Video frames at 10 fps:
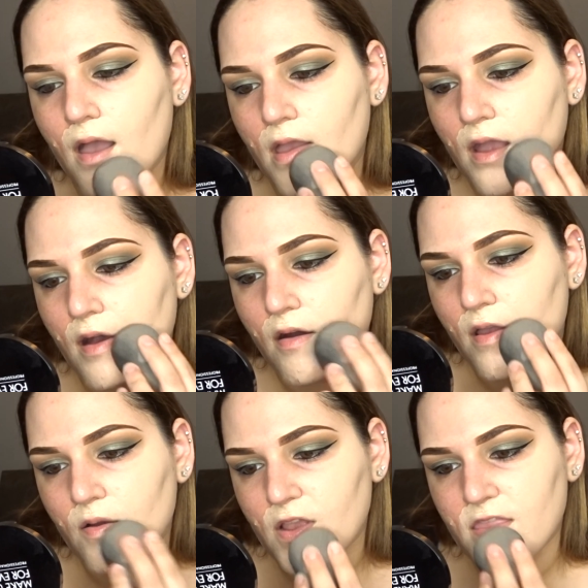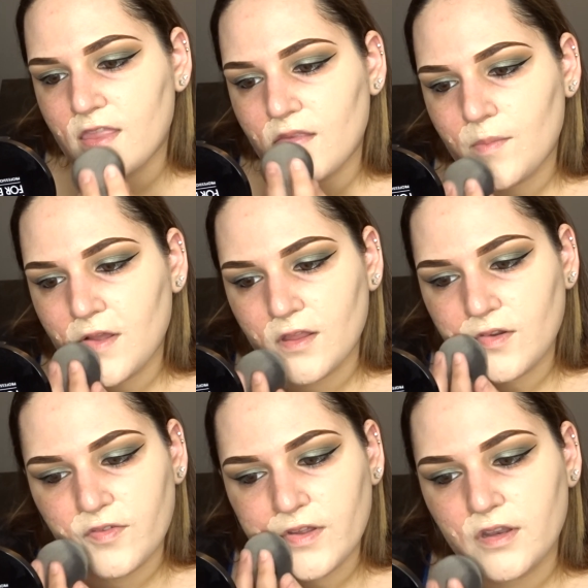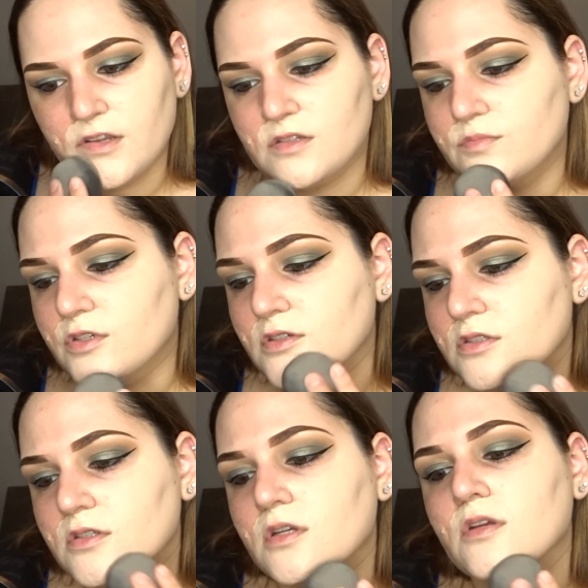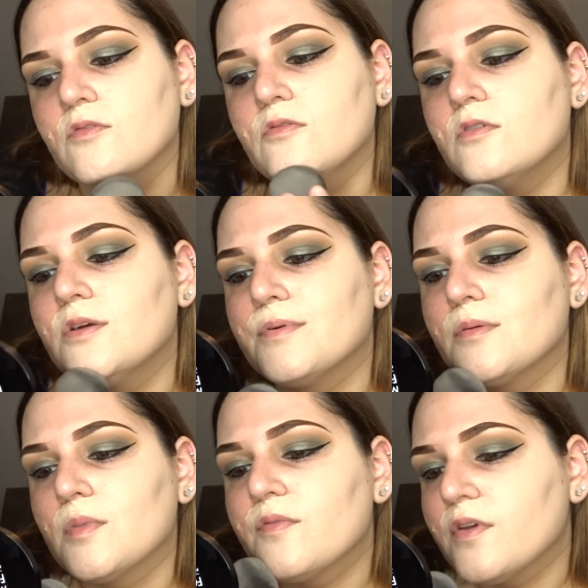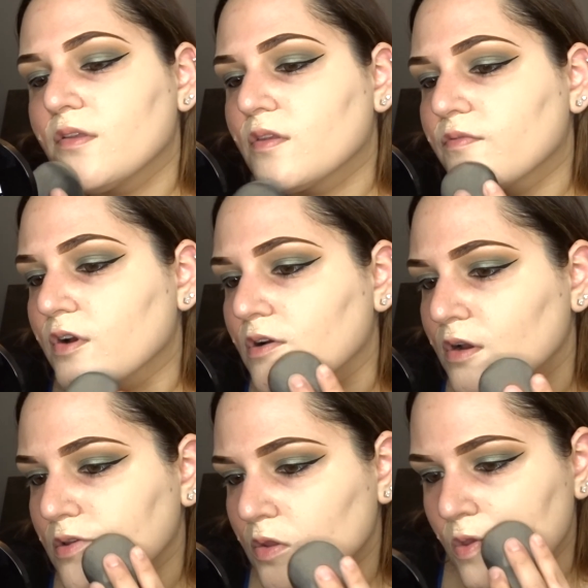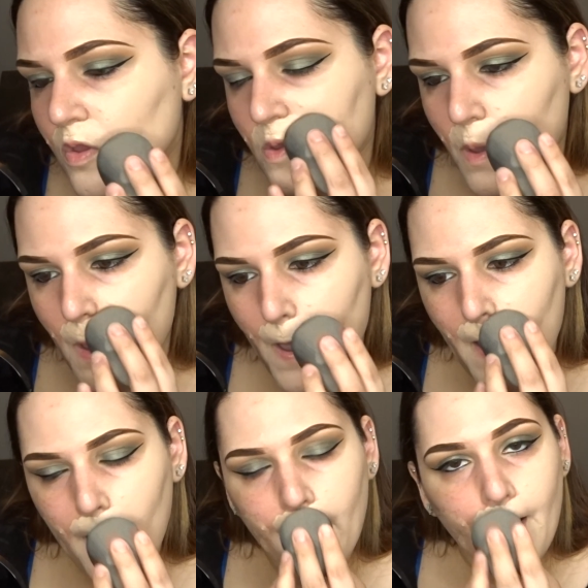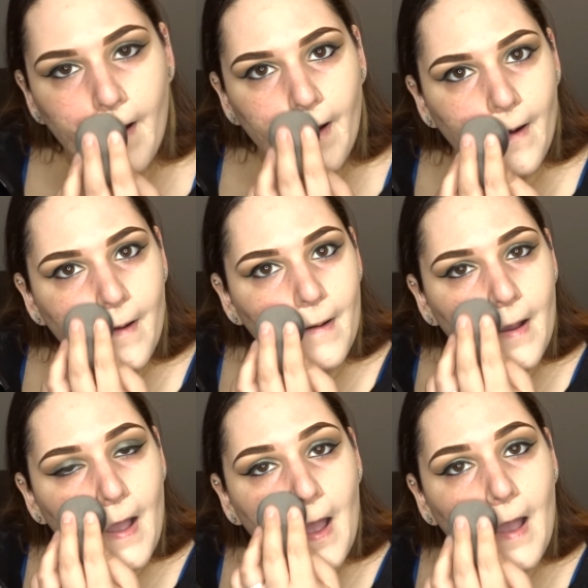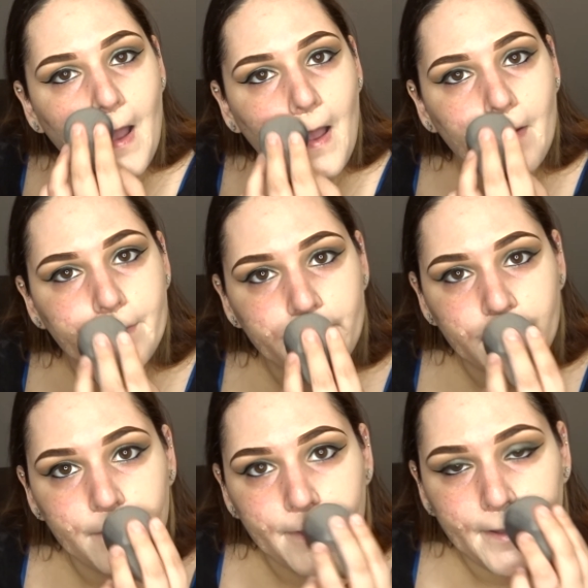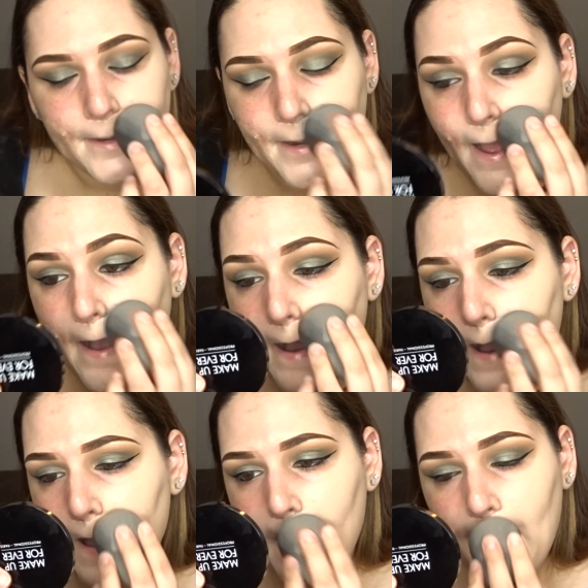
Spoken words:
I go in with my little foundation brush and I wipe it on my face first and I'll beauty blend it out.